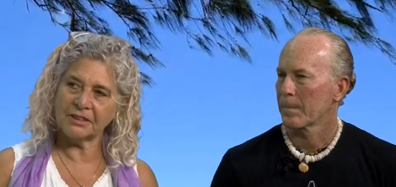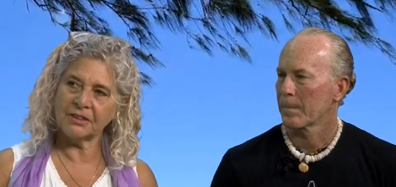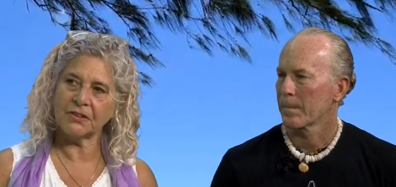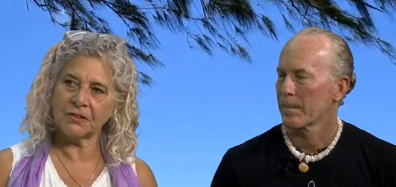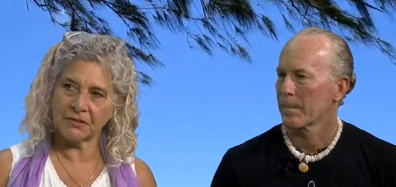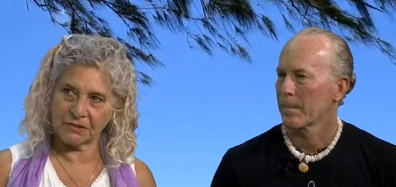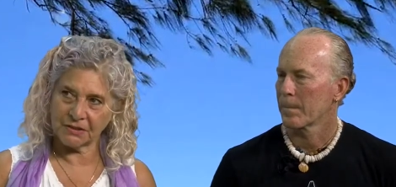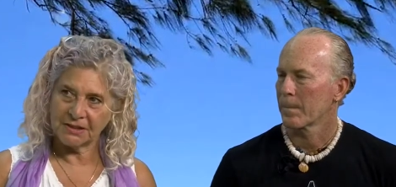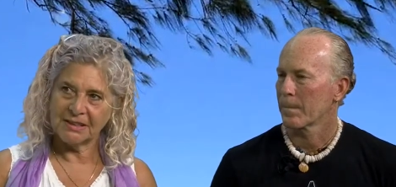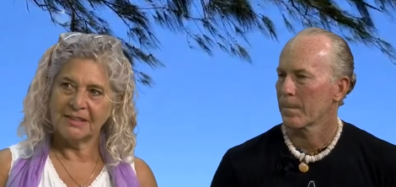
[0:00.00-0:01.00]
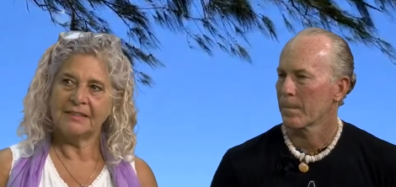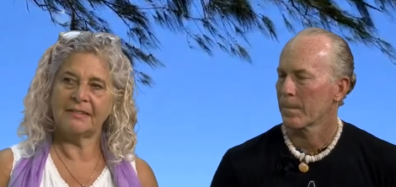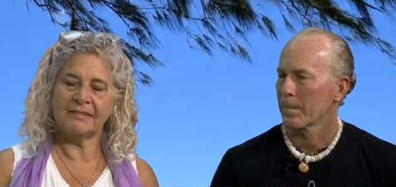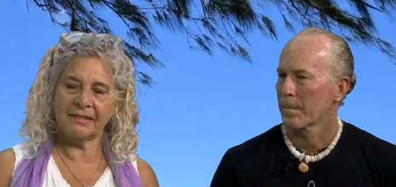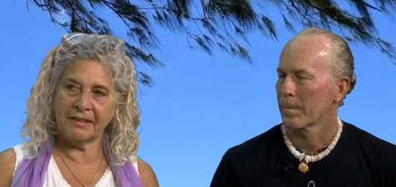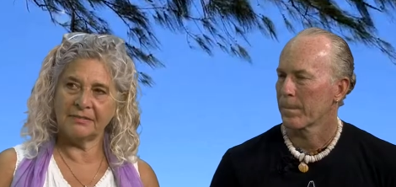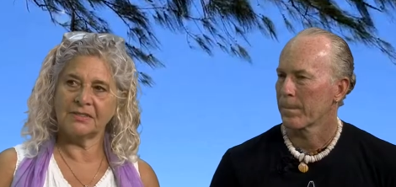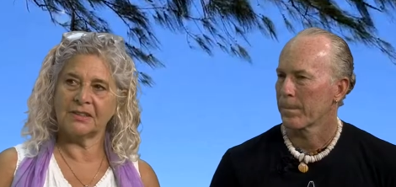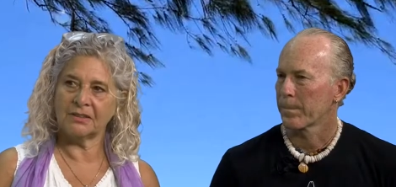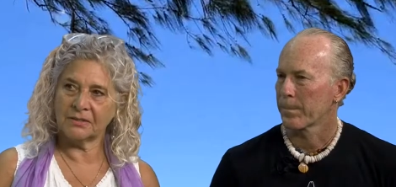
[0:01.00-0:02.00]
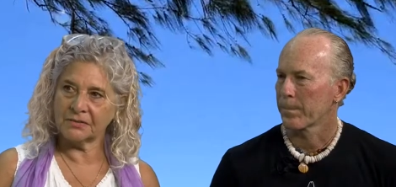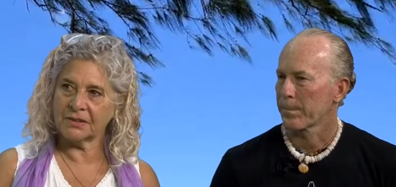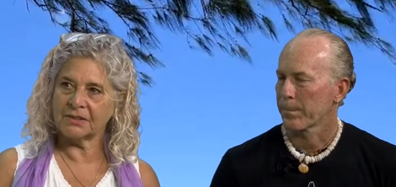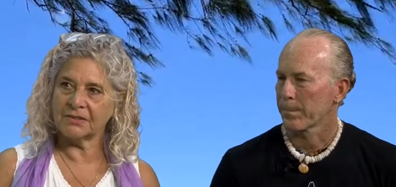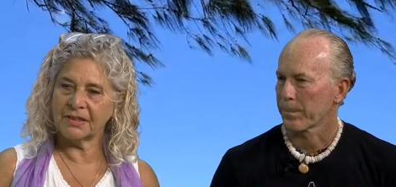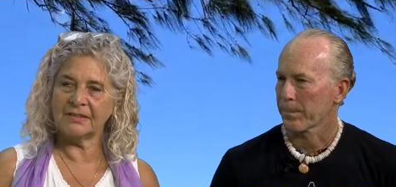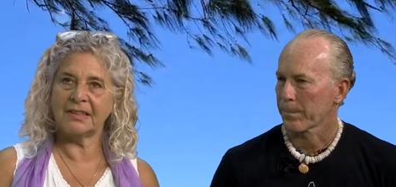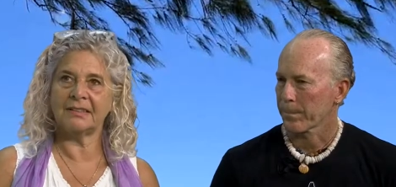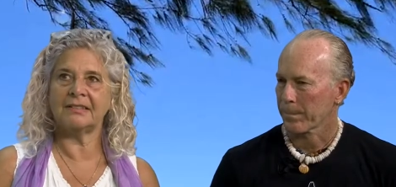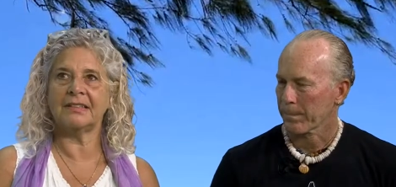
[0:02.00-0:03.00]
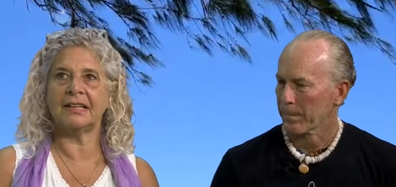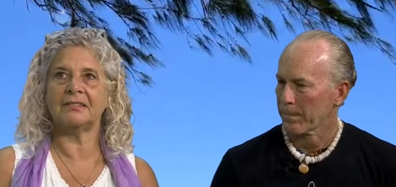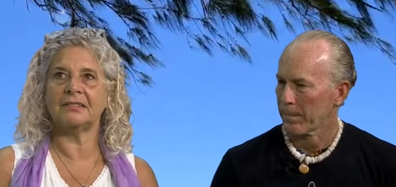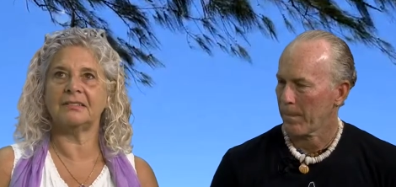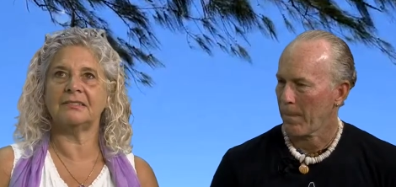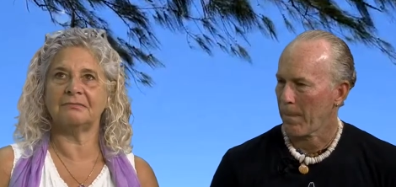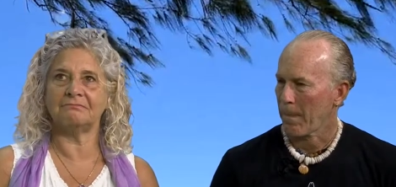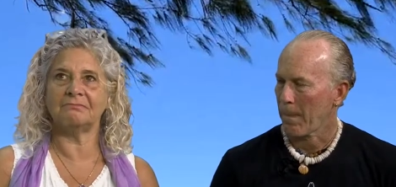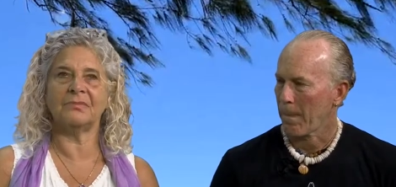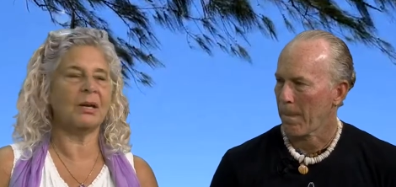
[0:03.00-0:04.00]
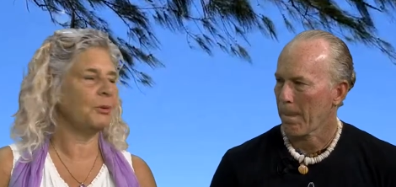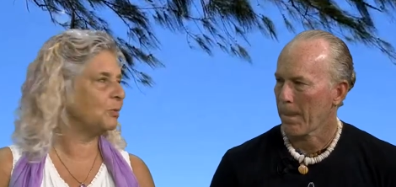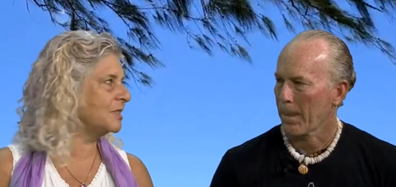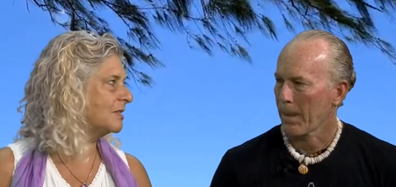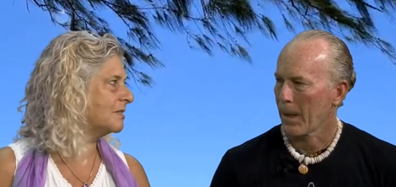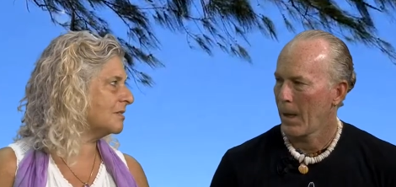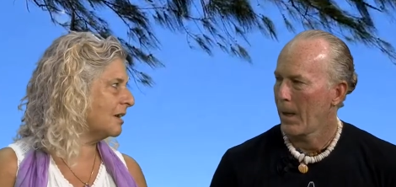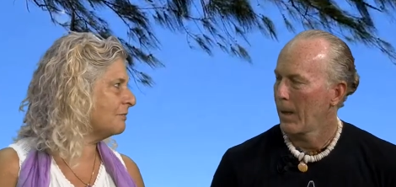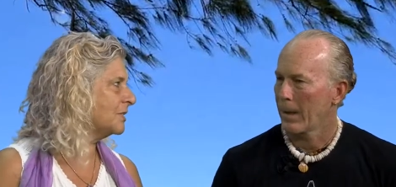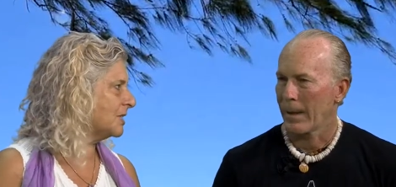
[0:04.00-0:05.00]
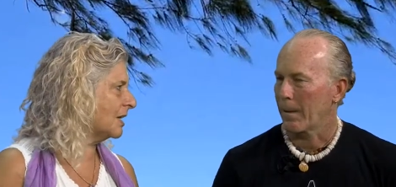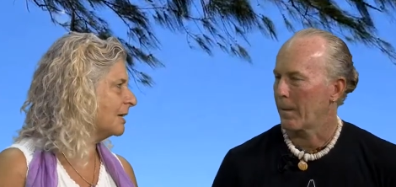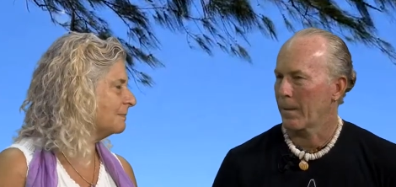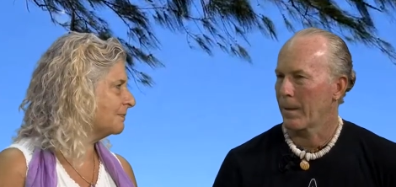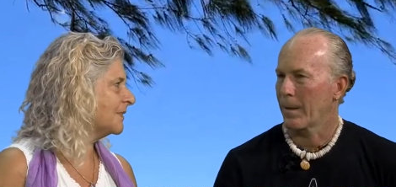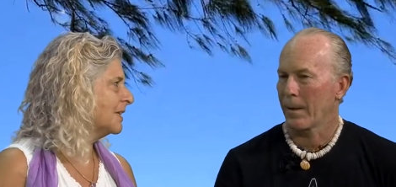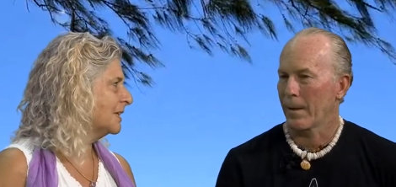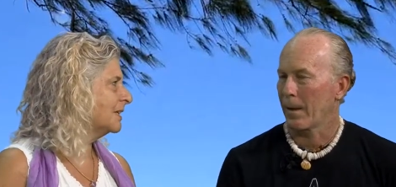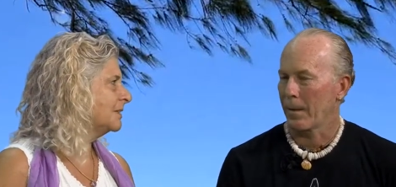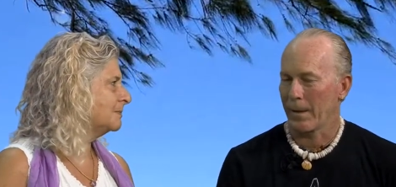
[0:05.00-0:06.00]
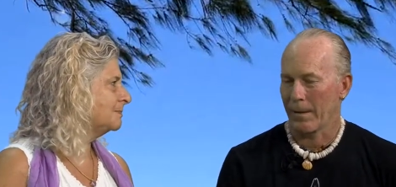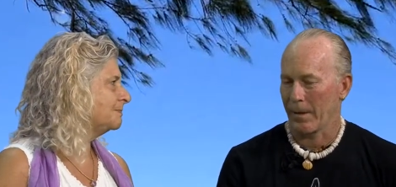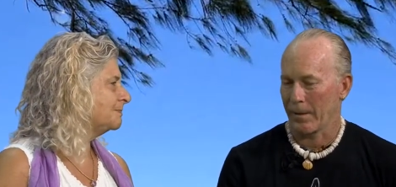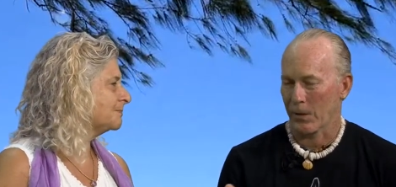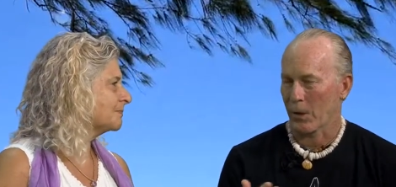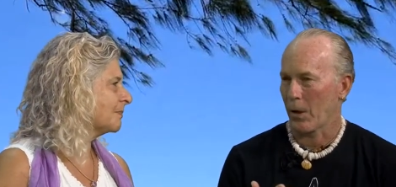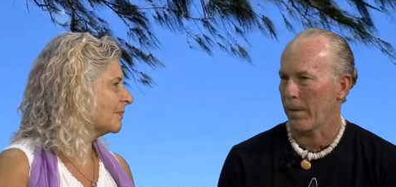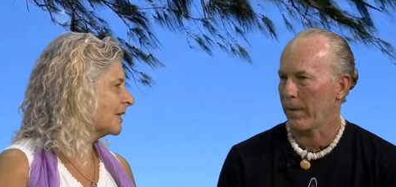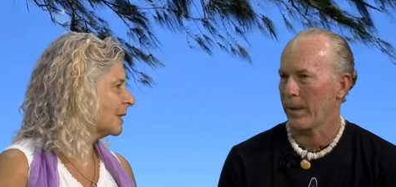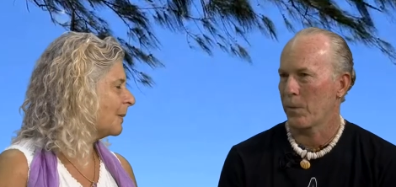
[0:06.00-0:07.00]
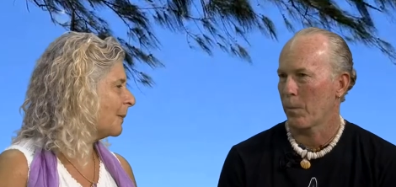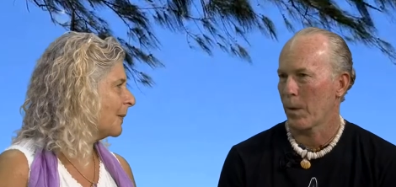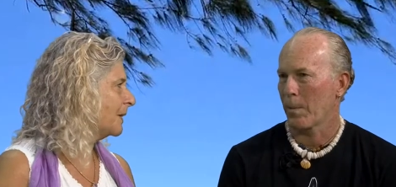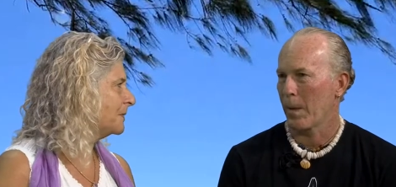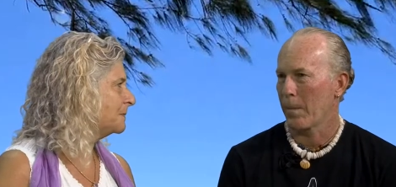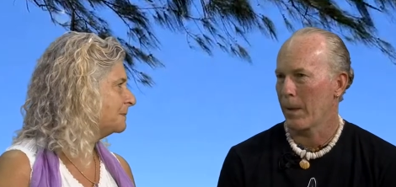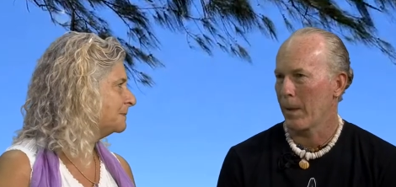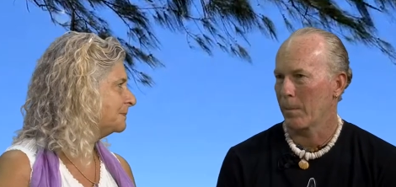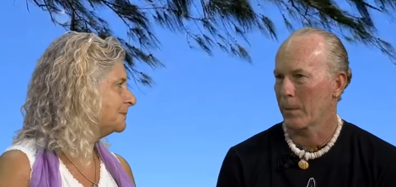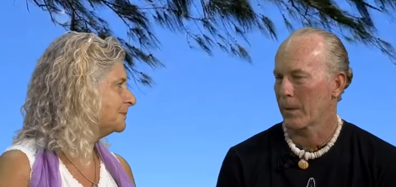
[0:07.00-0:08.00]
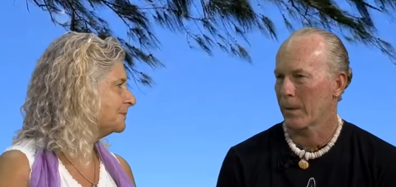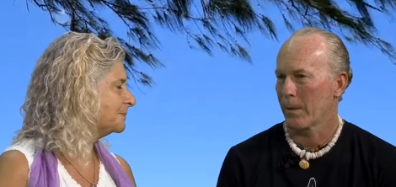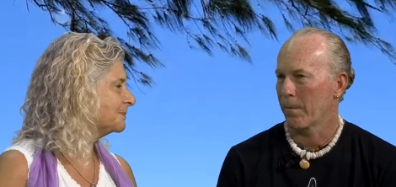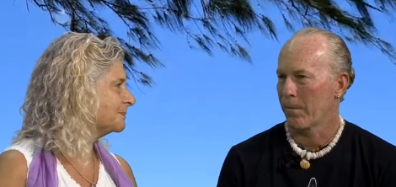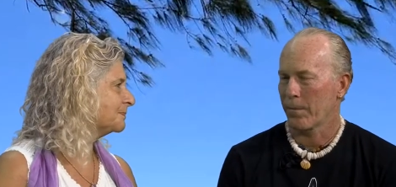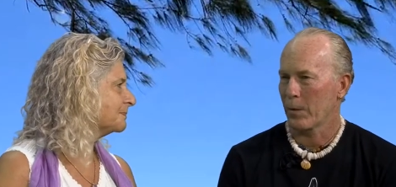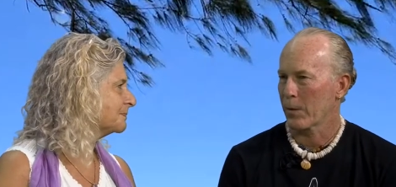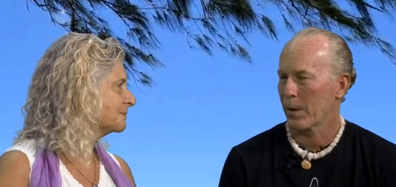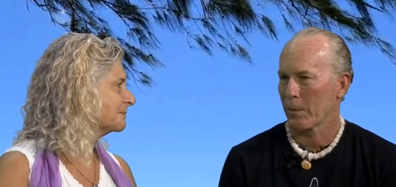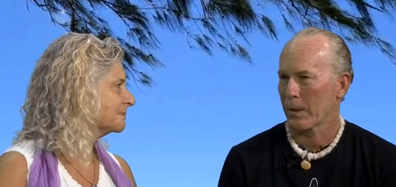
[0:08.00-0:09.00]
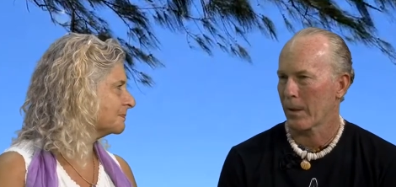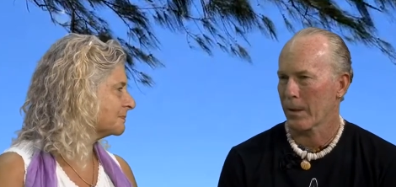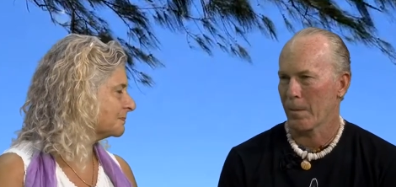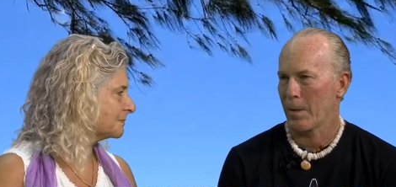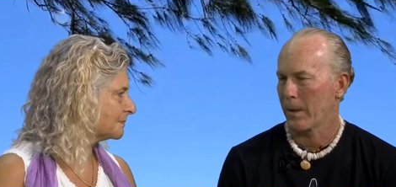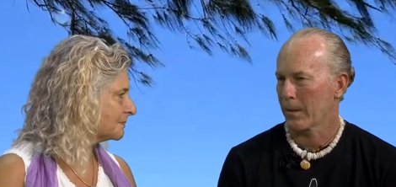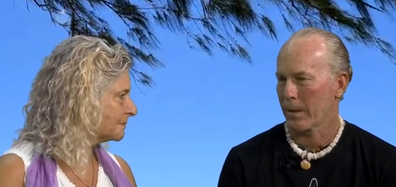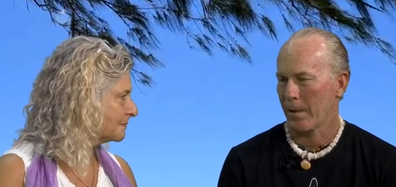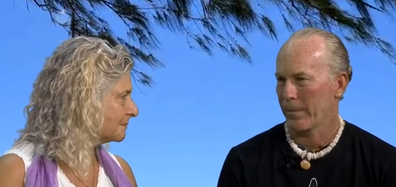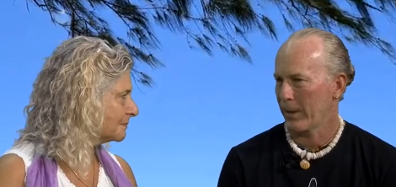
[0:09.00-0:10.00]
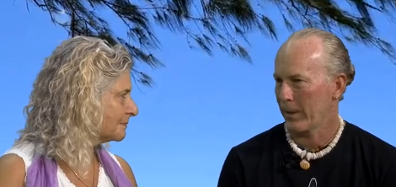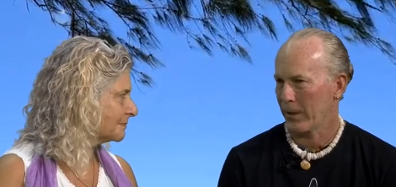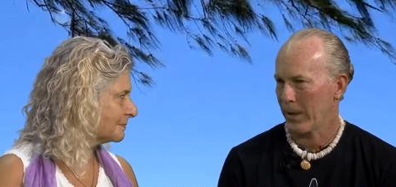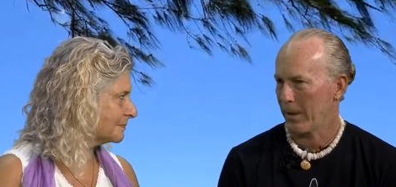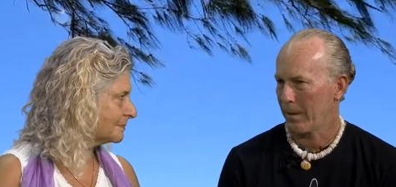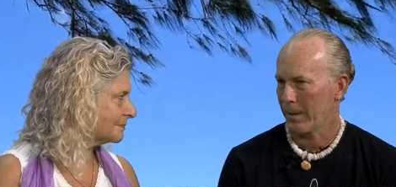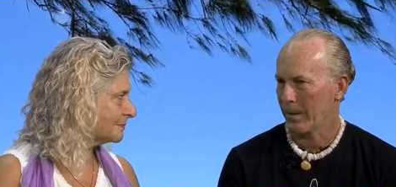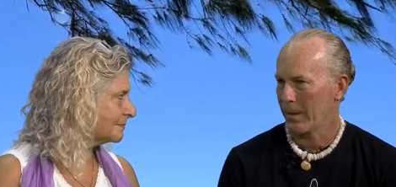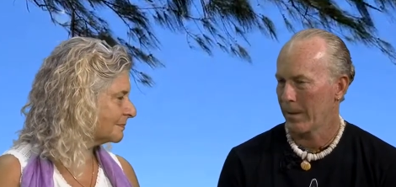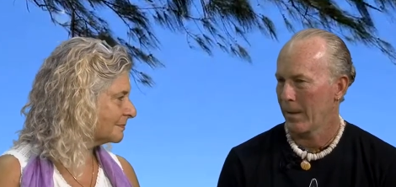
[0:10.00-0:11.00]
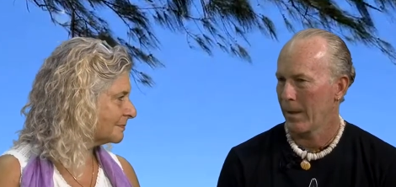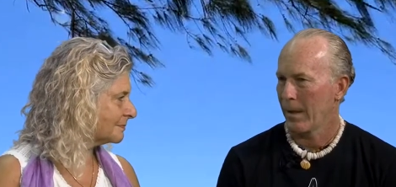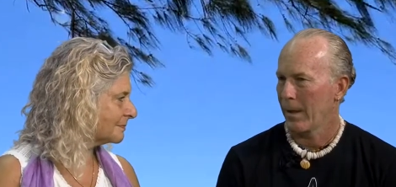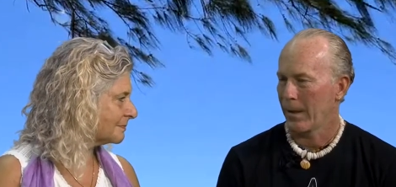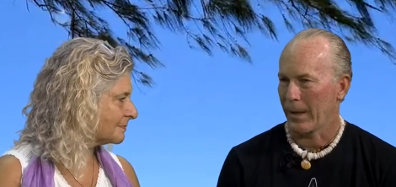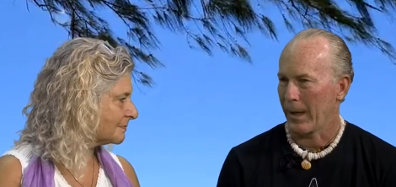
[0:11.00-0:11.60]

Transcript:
Speaker 1: a hurdle that they have to get over, that they, that I mean, we see this every time. Yeah, and, and,
Speaker 2: and, and, at the start of each one of my meetups, the first thing we talk about is confidentiality, mm -hmm. and that